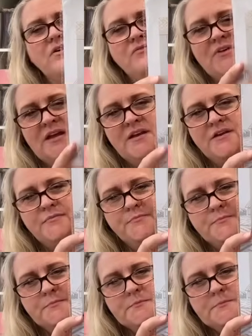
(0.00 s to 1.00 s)
Havana.
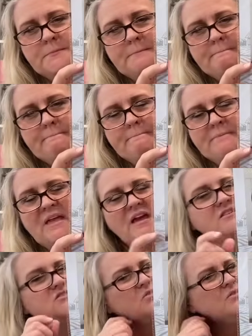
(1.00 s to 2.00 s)

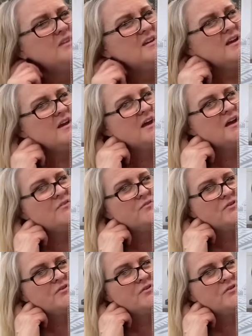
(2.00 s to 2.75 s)
I don't think I have